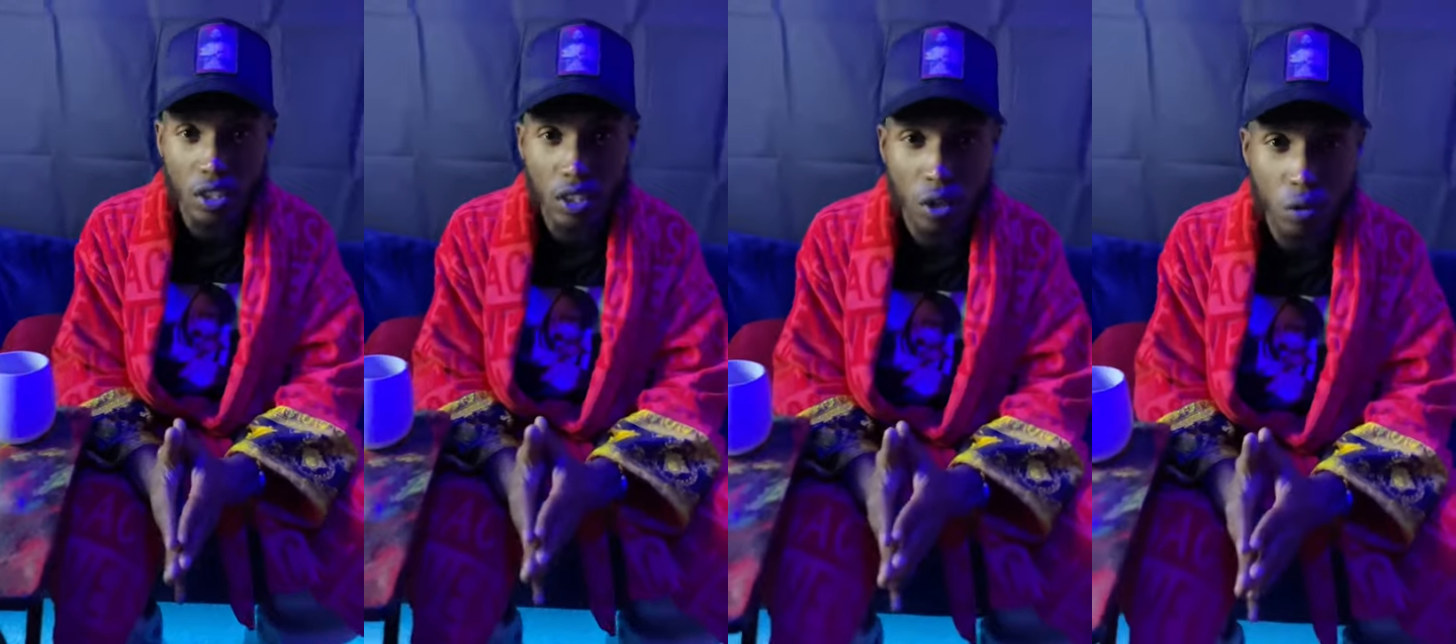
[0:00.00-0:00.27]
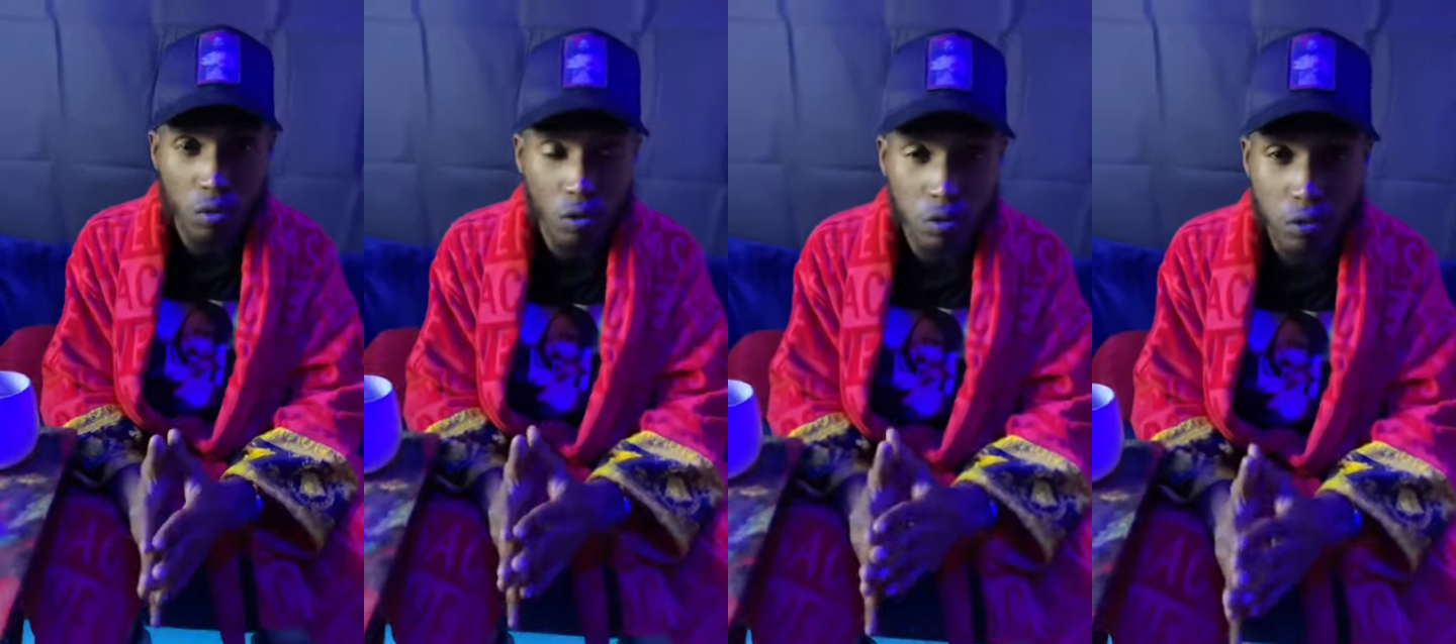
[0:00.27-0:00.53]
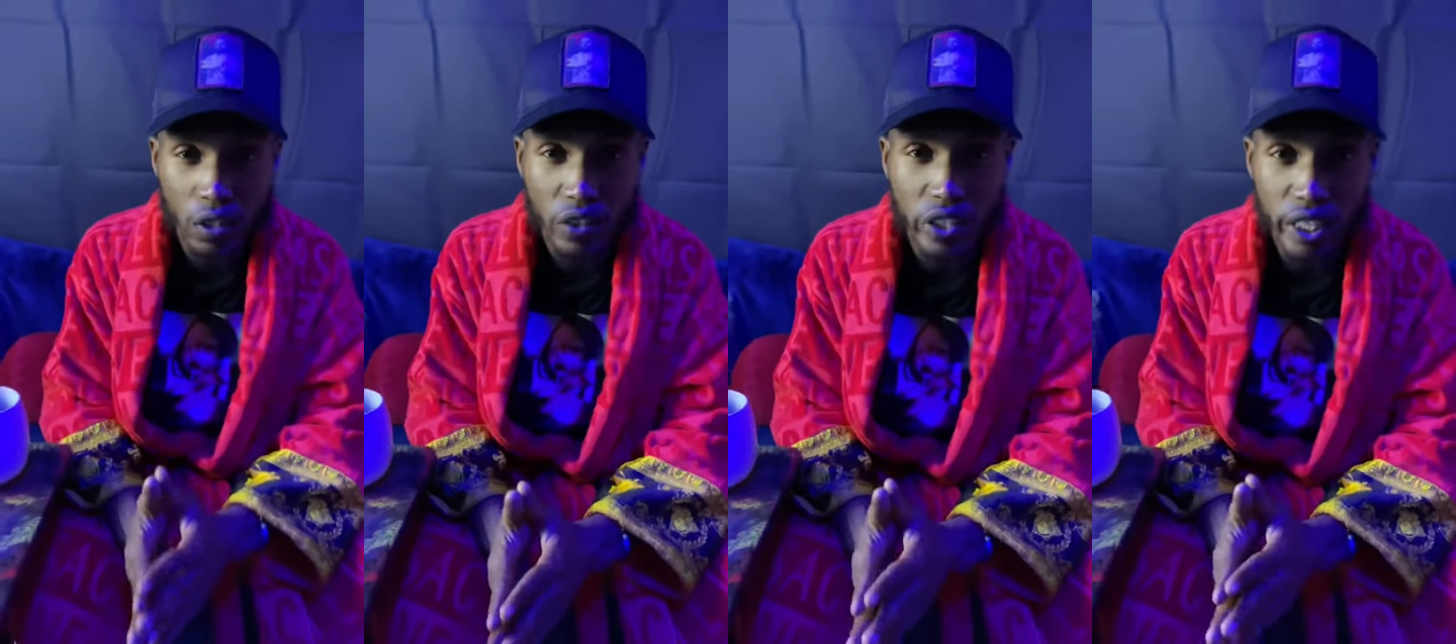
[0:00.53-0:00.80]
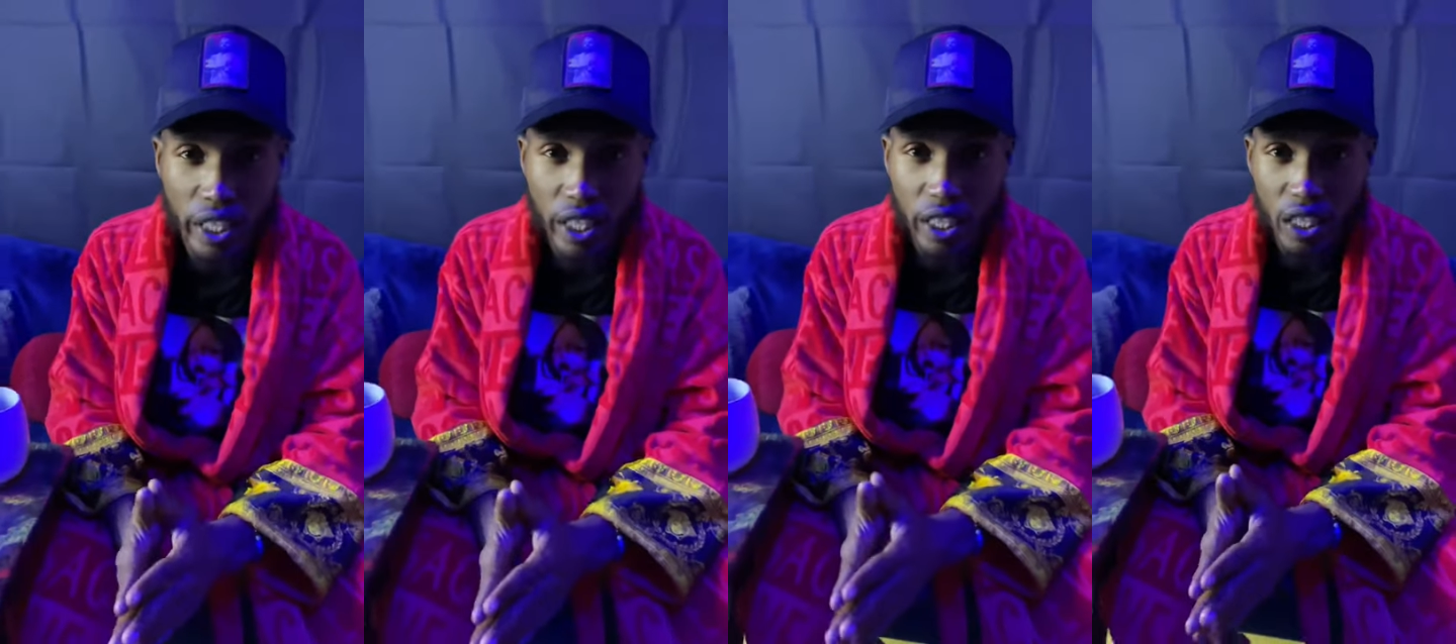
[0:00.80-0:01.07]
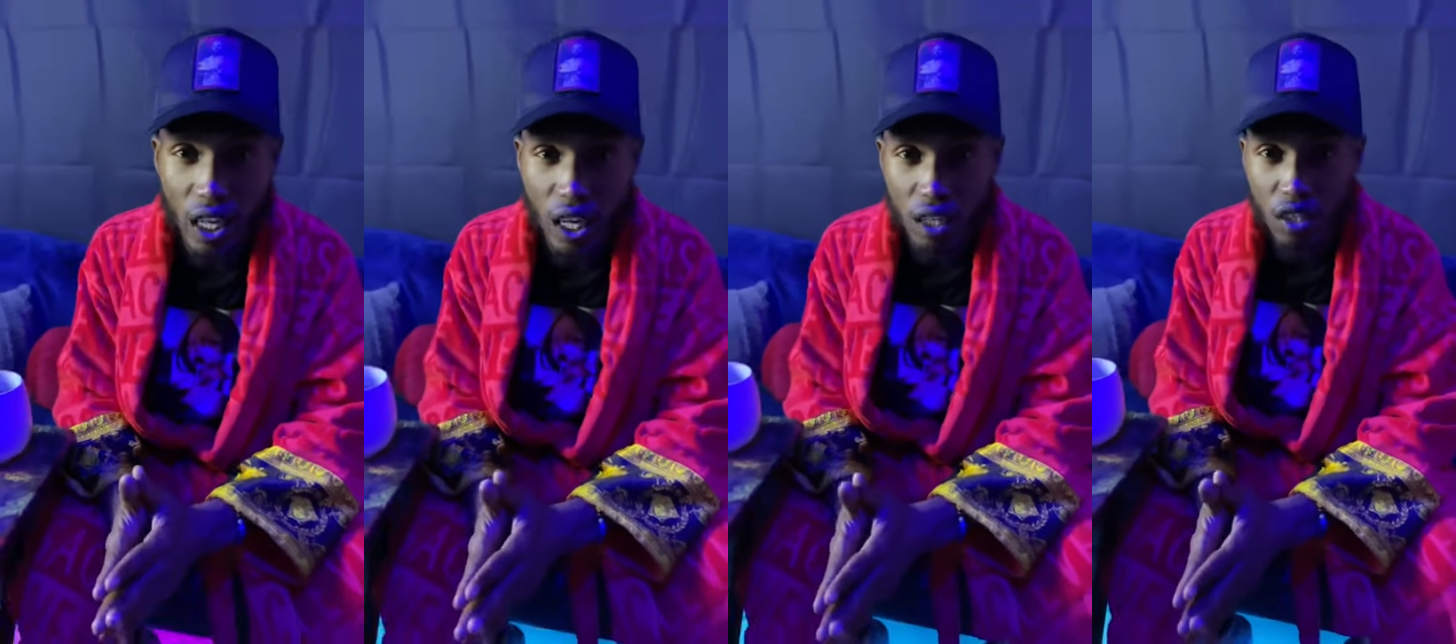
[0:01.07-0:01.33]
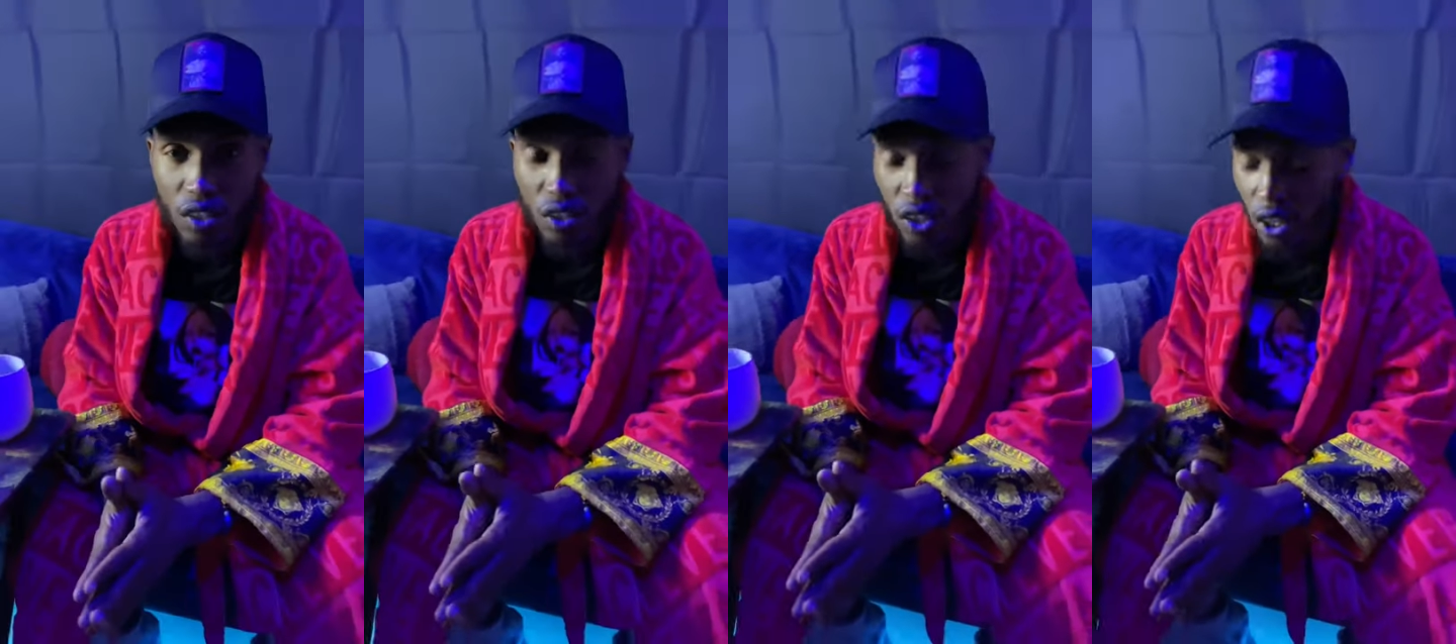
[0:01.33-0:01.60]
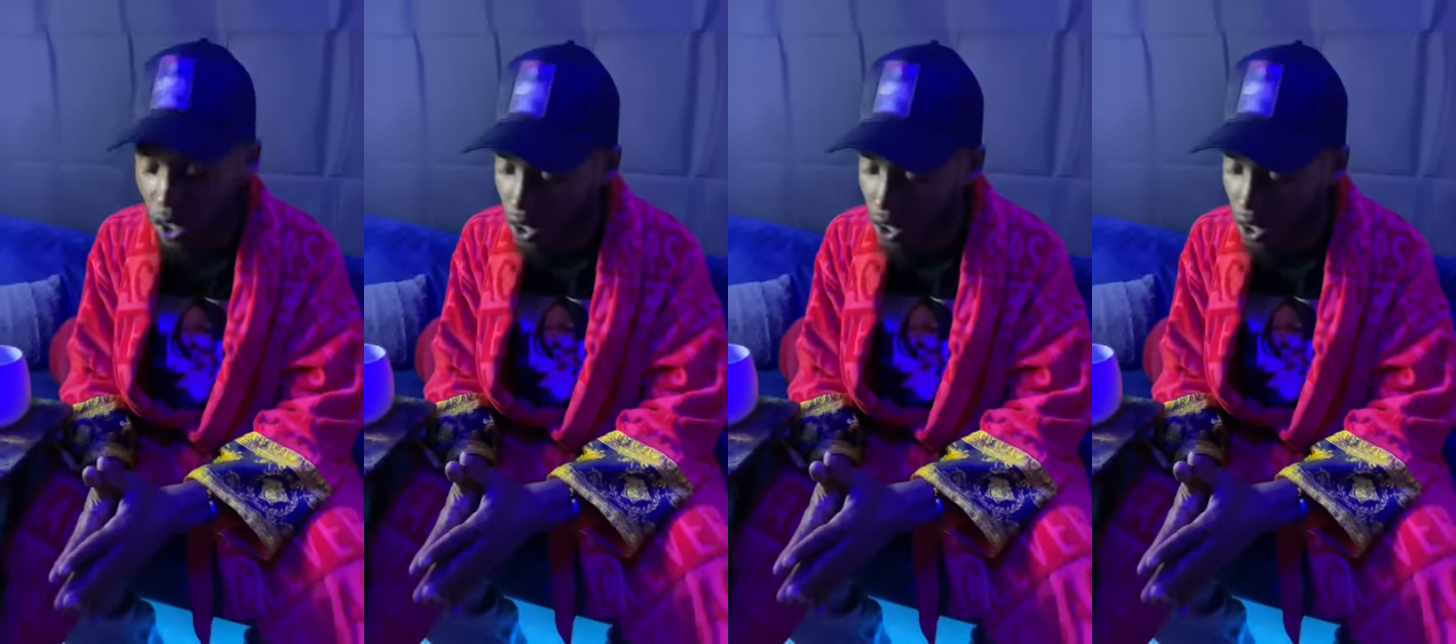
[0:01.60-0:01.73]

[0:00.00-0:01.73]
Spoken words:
So for $15,